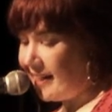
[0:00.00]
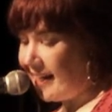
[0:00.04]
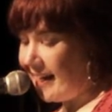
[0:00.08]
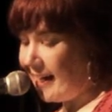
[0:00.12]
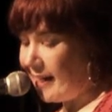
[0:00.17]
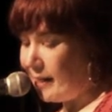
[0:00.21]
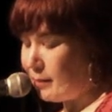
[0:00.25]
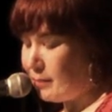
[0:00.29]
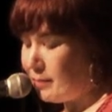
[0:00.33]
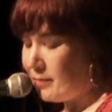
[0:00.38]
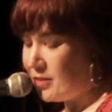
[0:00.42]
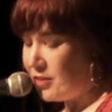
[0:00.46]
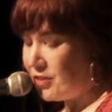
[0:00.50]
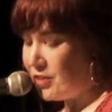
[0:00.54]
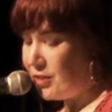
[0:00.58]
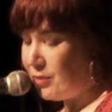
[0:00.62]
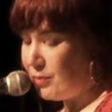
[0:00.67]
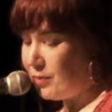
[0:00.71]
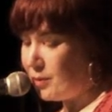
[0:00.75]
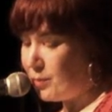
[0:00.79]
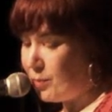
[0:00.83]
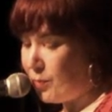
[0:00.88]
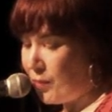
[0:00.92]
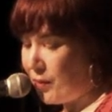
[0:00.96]
Um, she
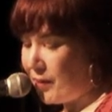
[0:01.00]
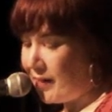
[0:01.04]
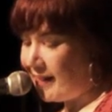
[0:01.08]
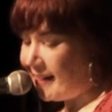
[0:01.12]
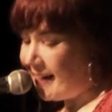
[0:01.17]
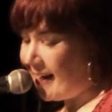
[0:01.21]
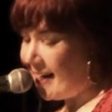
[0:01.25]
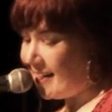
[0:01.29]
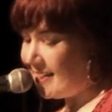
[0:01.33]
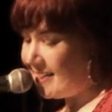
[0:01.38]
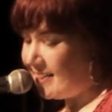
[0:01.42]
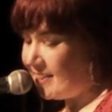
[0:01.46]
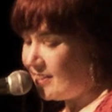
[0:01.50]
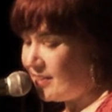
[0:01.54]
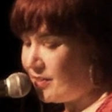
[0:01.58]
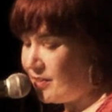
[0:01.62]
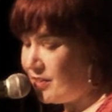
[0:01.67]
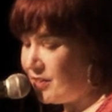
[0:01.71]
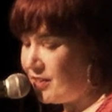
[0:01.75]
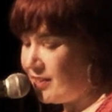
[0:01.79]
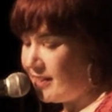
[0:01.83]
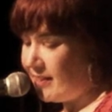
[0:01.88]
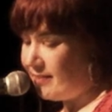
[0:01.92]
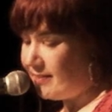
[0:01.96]
was born in Leicester
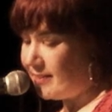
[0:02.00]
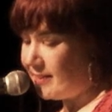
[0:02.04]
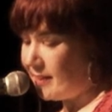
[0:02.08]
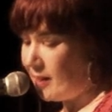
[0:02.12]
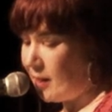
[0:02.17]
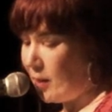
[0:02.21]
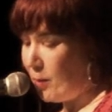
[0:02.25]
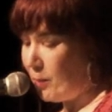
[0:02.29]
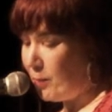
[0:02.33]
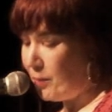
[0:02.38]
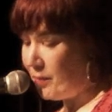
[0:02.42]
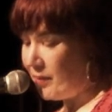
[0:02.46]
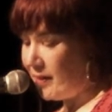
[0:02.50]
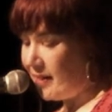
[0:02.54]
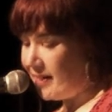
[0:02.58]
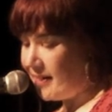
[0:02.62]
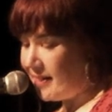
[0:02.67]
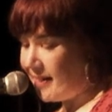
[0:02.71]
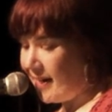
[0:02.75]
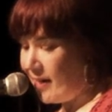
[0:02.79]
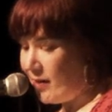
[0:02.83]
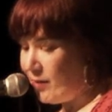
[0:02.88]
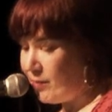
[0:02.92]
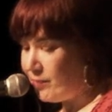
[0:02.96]
and she lives in Cumbria
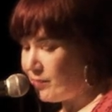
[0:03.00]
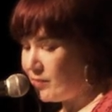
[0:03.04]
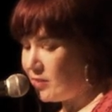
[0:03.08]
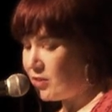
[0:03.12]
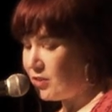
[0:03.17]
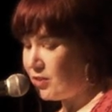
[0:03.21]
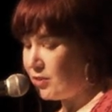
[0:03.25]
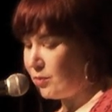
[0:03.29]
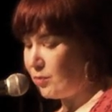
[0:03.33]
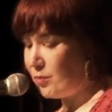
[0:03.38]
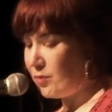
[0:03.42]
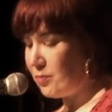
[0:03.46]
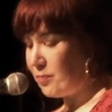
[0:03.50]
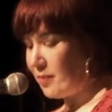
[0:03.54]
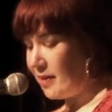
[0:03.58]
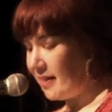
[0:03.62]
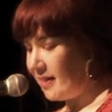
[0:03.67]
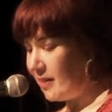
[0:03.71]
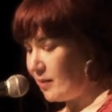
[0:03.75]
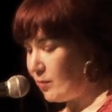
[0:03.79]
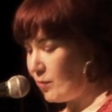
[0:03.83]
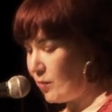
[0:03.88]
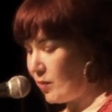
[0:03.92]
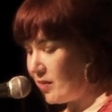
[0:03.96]
now. She's won
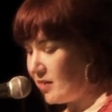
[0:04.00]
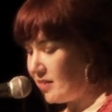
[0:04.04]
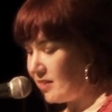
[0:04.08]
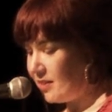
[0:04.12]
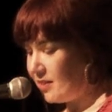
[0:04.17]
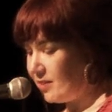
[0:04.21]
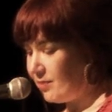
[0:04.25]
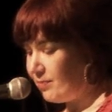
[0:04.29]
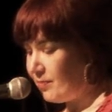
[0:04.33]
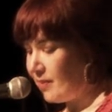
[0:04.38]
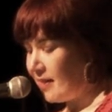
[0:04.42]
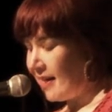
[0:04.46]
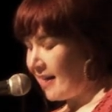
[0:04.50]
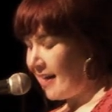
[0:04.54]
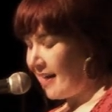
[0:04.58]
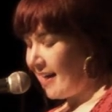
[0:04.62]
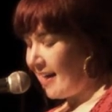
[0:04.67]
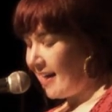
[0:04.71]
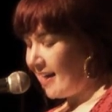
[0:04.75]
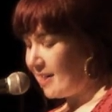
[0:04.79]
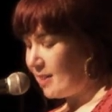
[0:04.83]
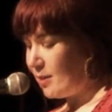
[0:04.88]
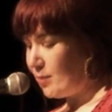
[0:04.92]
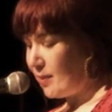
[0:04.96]
many awards,
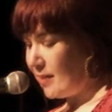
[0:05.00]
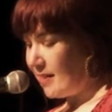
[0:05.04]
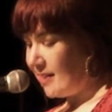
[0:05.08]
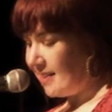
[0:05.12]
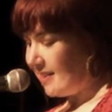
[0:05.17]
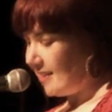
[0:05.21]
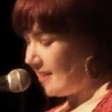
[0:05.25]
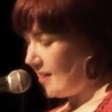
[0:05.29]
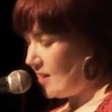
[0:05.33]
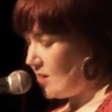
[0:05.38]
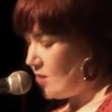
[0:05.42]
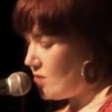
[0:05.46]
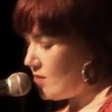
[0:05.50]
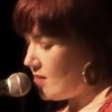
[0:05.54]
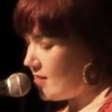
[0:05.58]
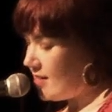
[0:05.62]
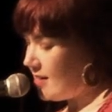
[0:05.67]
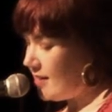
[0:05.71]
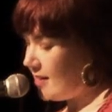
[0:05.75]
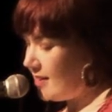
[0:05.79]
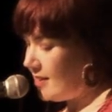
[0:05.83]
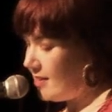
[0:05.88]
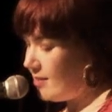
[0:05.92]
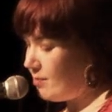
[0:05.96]
as well as
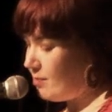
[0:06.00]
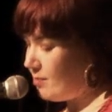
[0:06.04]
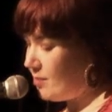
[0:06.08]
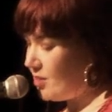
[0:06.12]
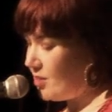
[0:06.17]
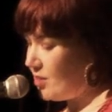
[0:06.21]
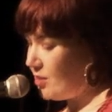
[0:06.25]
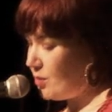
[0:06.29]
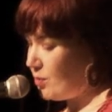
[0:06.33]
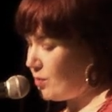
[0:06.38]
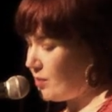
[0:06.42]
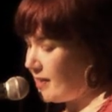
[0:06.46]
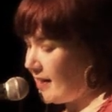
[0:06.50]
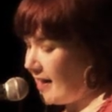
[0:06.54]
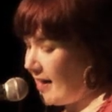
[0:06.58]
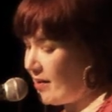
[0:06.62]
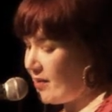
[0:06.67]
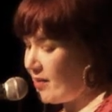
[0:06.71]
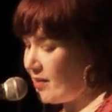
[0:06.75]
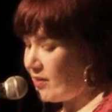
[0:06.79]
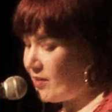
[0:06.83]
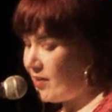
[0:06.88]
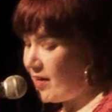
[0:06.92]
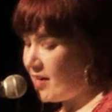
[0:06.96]
Sandra. Um, she's won the
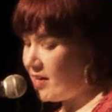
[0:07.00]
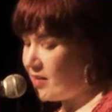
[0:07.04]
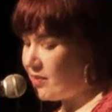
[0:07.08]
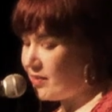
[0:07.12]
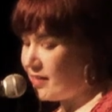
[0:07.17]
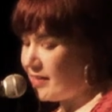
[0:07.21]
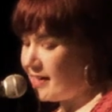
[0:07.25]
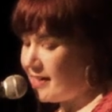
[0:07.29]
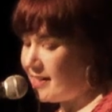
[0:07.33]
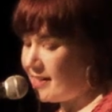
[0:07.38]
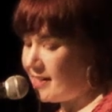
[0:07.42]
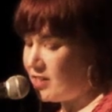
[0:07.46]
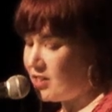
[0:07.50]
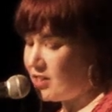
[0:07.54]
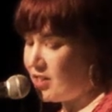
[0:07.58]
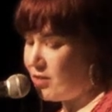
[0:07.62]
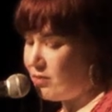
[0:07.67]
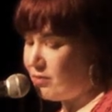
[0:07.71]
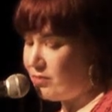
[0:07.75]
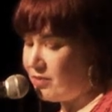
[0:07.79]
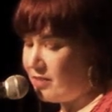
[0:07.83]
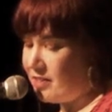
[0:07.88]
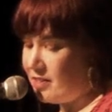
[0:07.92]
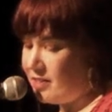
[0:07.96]
Eric Gregory and the
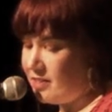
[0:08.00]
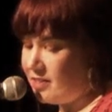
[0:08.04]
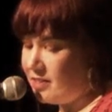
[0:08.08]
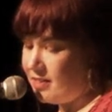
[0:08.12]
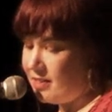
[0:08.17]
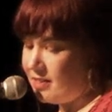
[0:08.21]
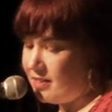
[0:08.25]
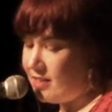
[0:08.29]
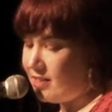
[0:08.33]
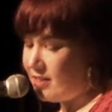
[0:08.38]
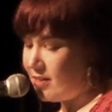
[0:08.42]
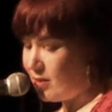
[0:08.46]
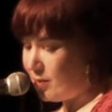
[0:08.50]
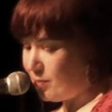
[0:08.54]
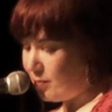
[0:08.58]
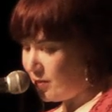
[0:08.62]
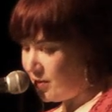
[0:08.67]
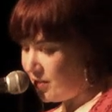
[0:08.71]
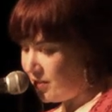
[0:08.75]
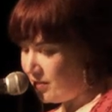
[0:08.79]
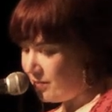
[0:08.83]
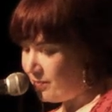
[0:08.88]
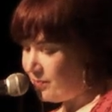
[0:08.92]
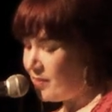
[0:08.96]
Jeffrey
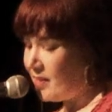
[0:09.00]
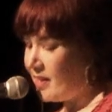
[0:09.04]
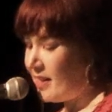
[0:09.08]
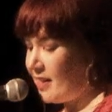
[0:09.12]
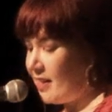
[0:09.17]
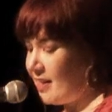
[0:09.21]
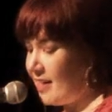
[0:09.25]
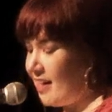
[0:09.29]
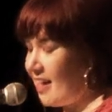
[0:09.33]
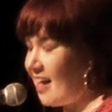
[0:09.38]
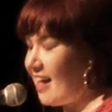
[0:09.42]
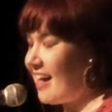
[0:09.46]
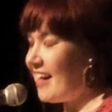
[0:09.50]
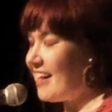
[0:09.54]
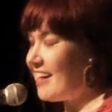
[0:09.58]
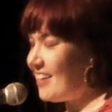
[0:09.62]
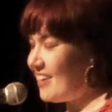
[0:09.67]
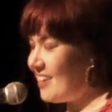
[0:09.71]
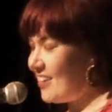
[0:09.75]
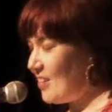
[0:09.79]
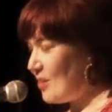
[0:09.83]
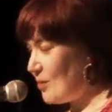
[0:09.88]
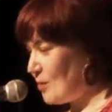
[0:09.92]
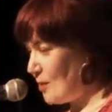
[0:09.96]
Derrimer. Mm. I
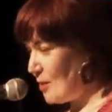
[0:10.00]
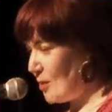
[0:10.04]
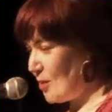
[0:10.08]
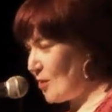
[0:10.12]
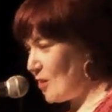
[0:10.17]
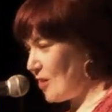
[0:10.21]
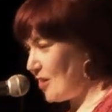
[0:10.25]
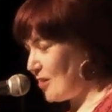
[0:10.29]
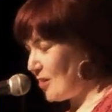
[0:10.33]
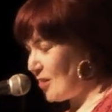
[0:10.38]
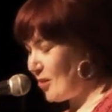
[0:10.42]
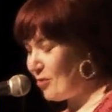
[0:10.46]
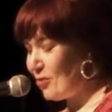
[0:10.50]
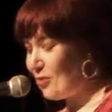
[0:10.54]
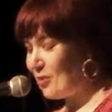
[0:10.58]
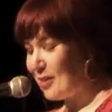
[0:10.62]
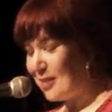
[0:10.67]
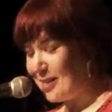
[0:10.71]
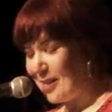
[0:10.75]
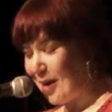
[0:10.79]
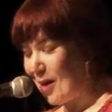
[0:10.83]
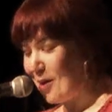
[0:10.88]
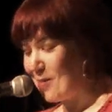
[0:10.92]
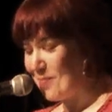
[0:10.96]
nearly always called it Jeffrey
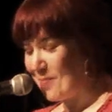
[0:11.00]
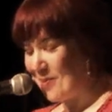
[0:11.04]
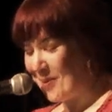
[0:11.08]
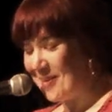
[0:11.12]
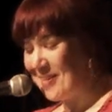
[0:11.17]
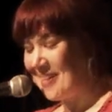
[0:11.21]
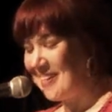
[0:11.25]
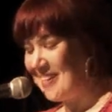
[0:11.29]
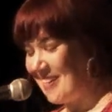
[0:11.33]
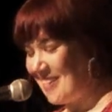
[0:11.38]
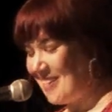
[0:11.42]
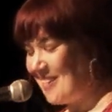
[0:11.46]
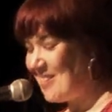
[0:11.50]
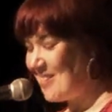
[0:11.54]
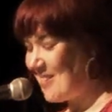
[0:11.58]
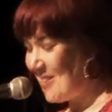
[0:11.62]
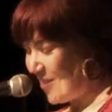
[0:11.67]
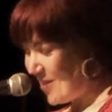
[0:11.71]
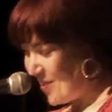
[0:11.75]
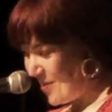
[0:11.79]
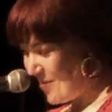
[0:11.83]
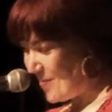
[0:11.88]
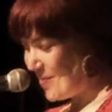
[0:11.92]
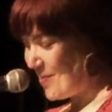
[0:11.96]
Derrimer,
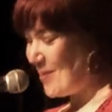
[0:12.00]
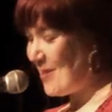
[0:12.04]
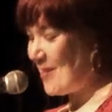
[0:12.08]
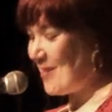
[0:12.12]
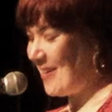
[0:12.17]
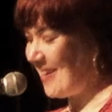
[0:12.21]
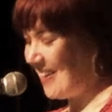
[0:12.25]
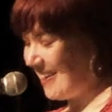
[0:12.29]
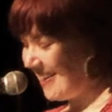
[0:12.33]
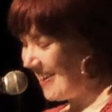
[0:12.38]
Derrimer.